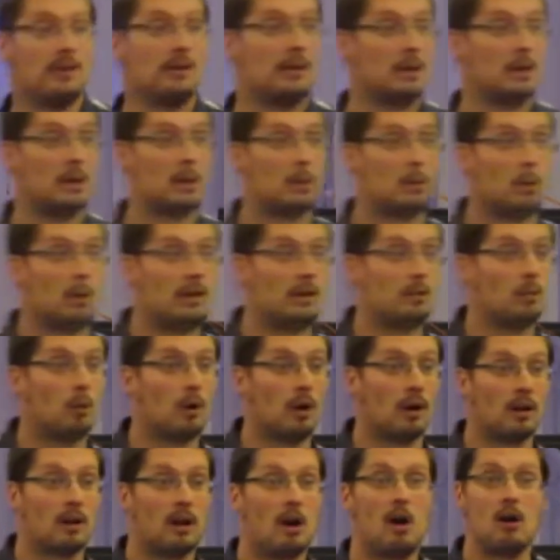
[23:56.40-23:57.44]
When
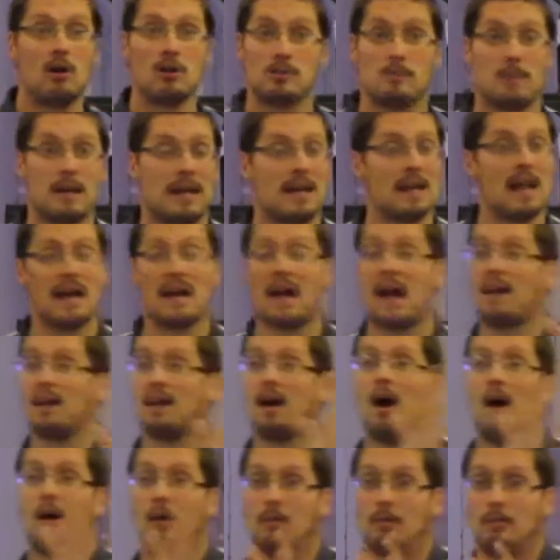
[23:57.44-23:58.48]
work calls me in, I got to
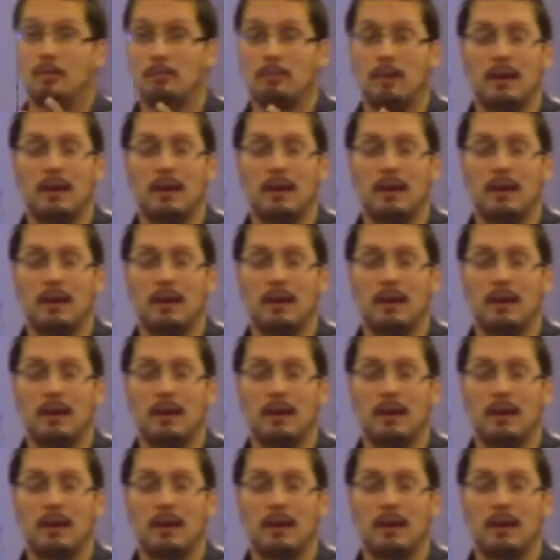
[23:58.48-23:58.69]
go.